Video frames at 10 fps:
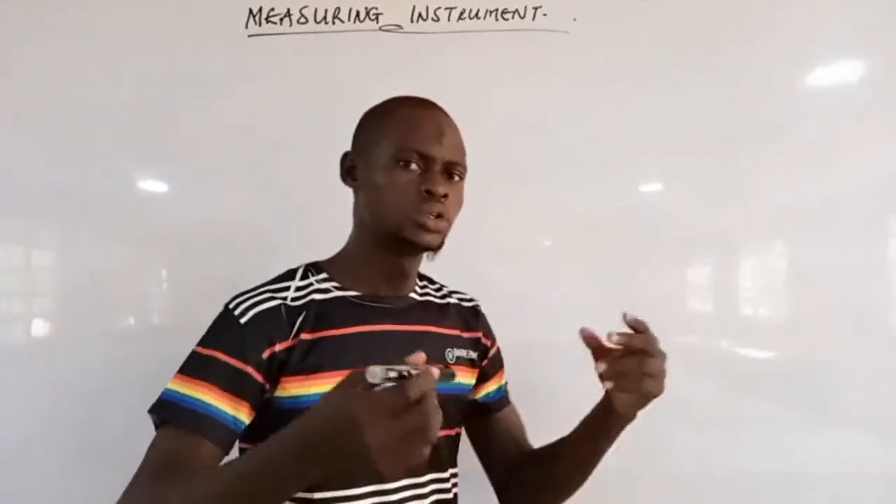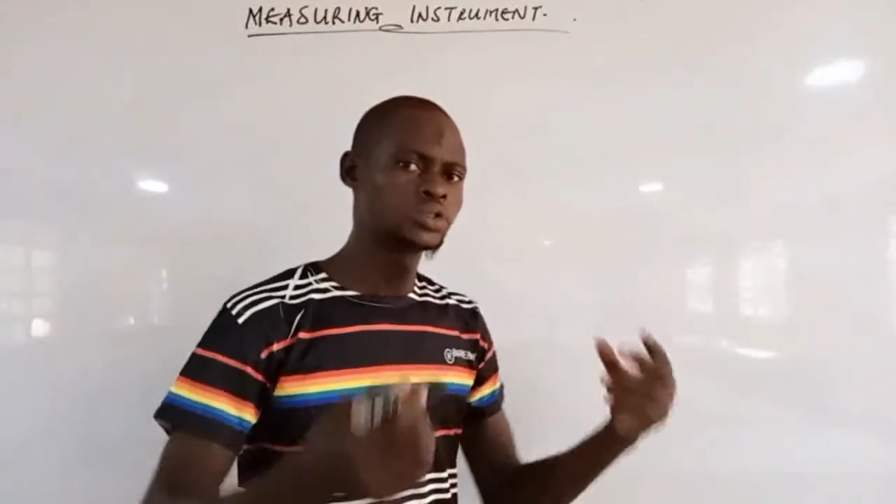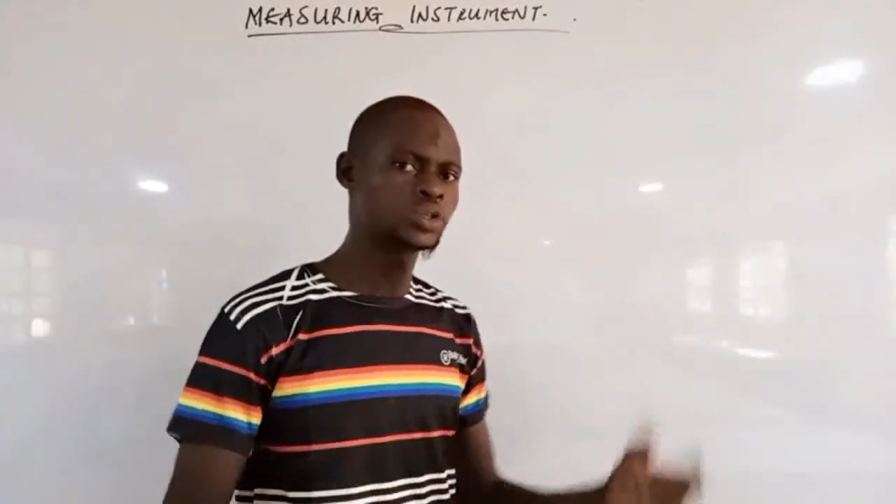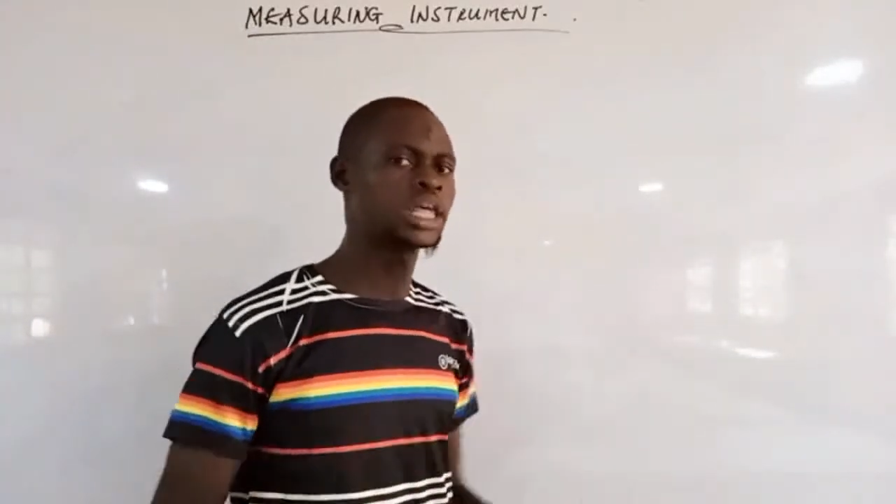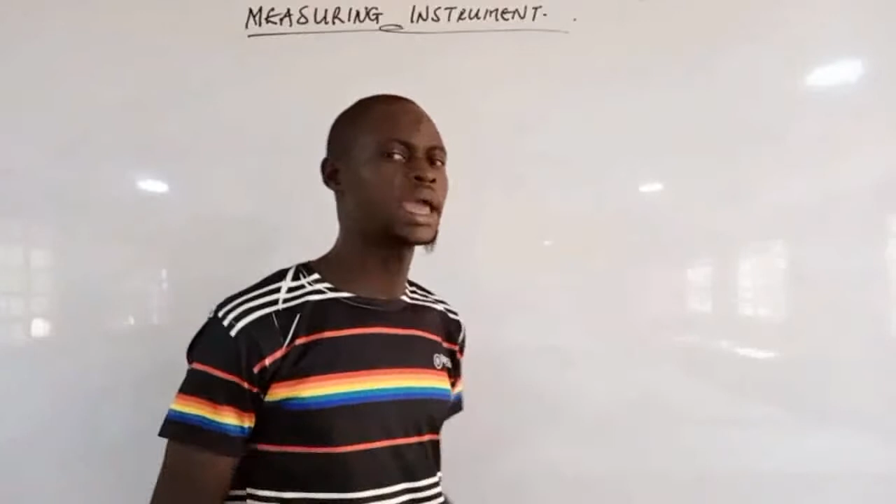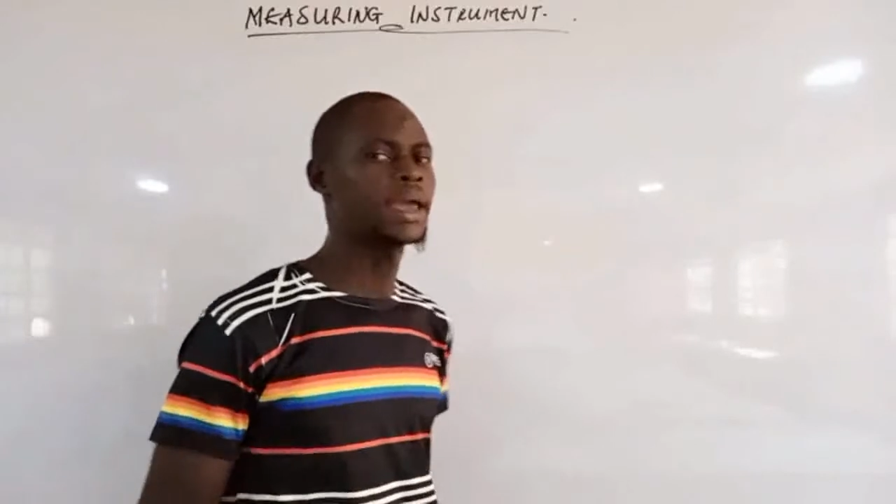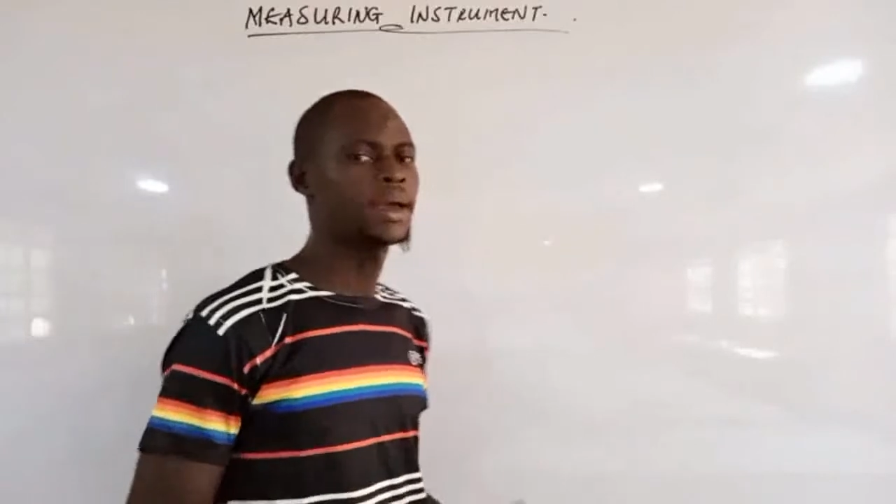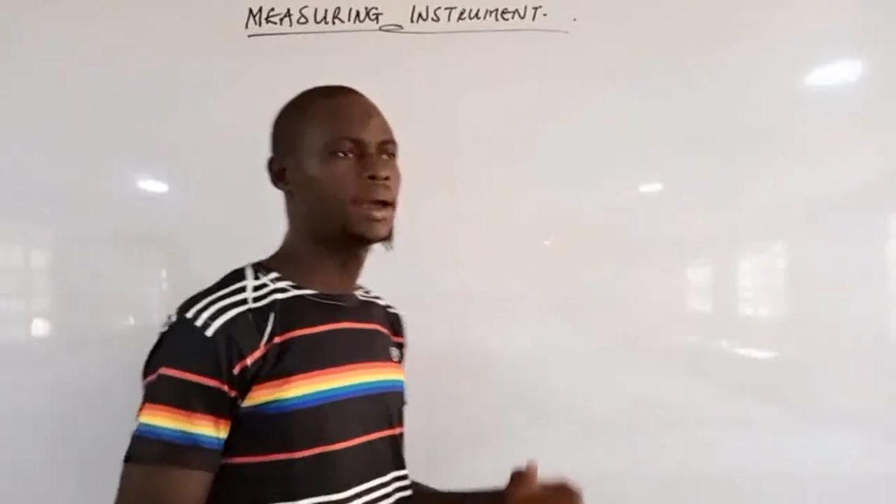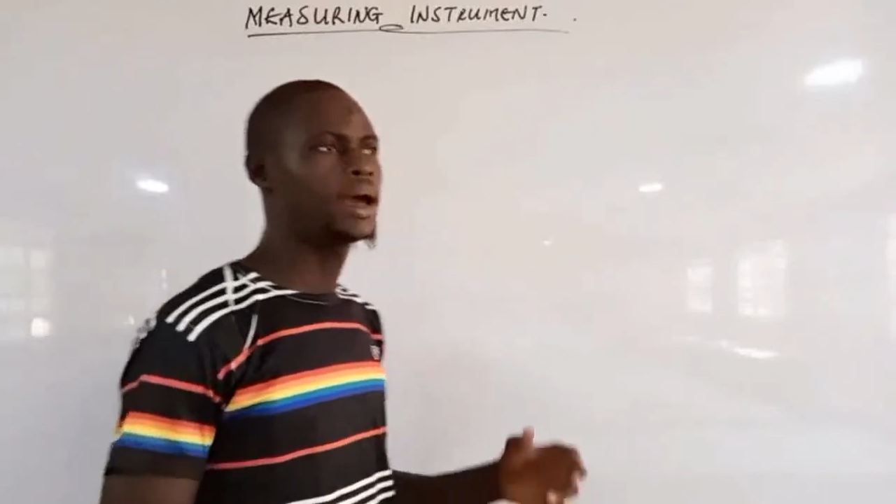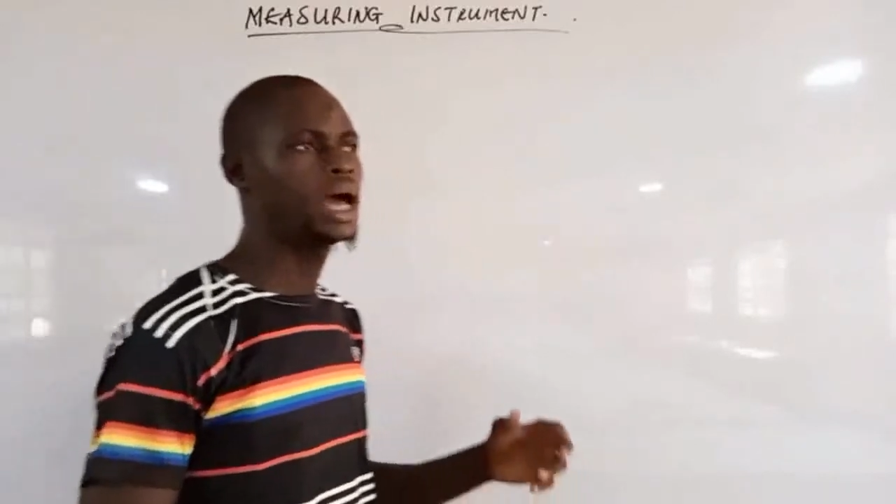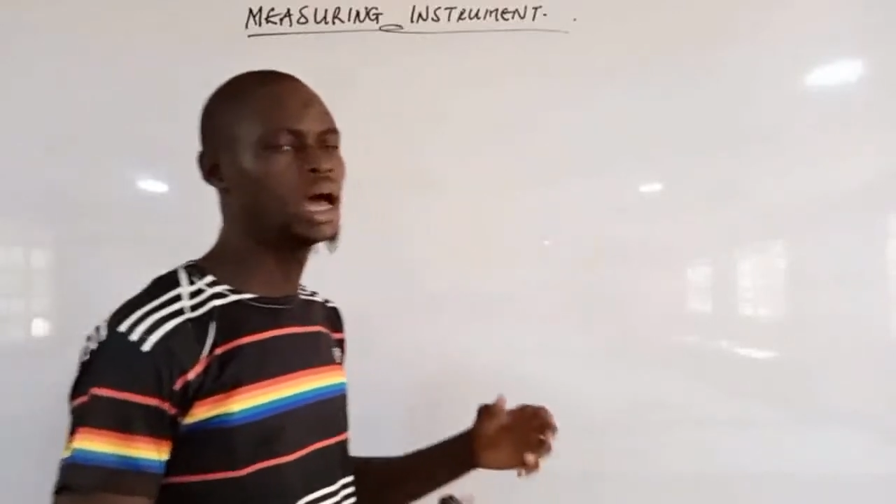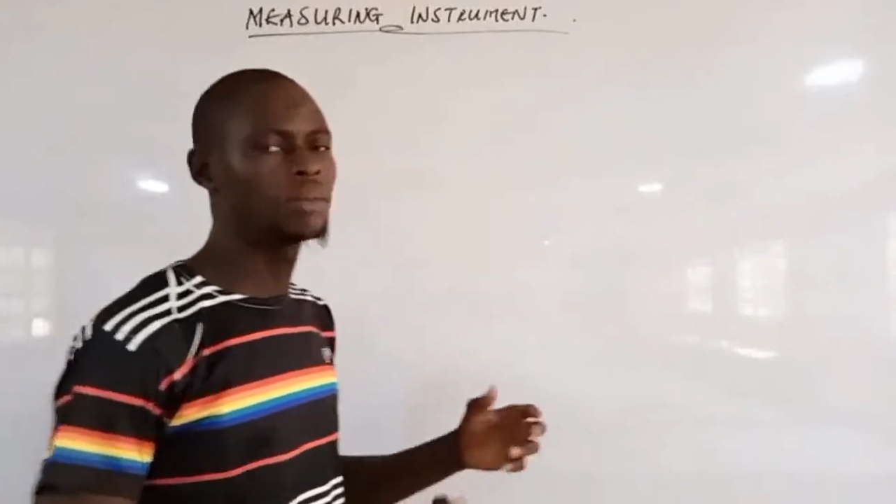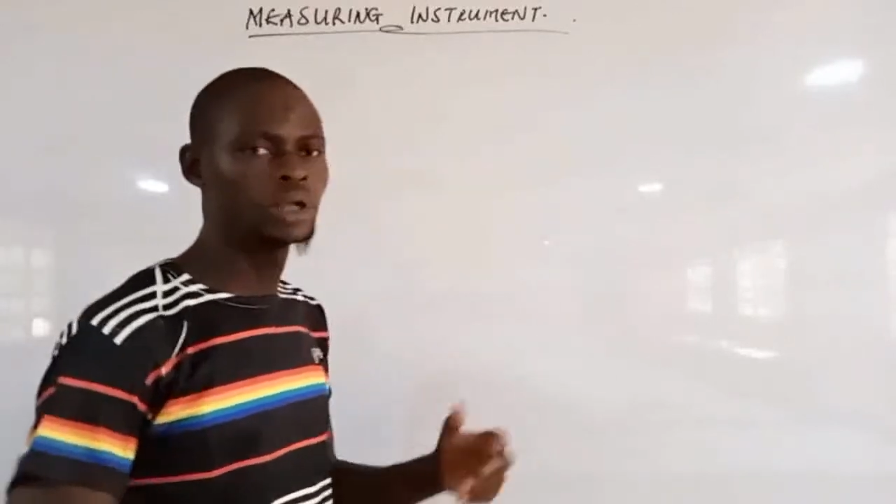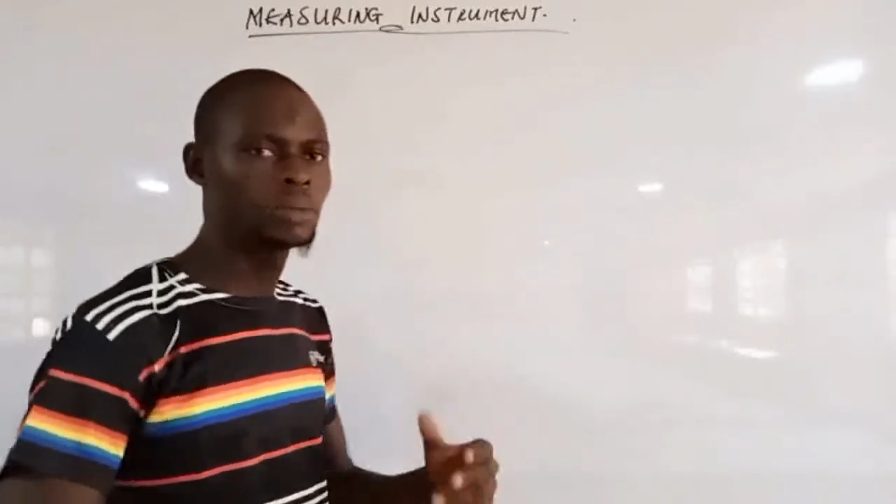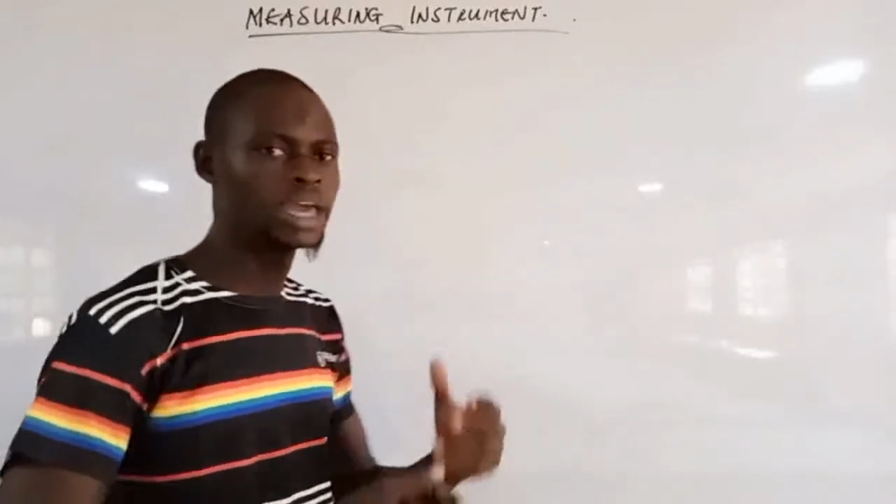today,
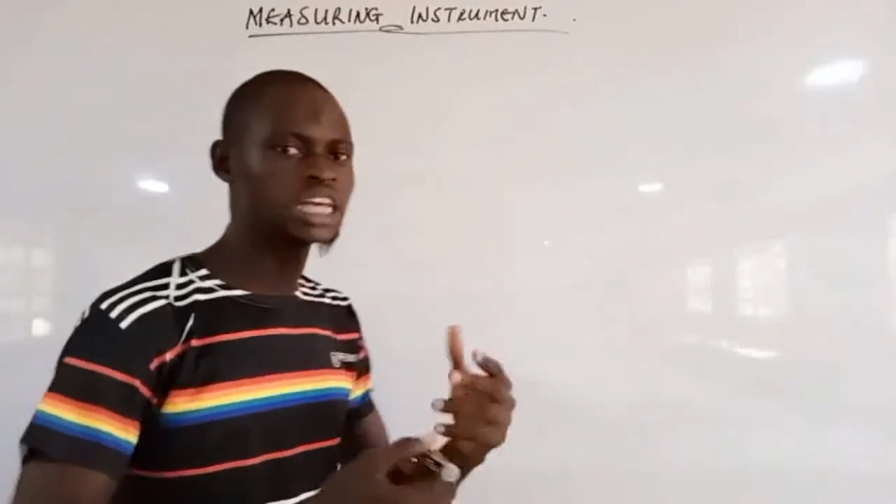I'm going to be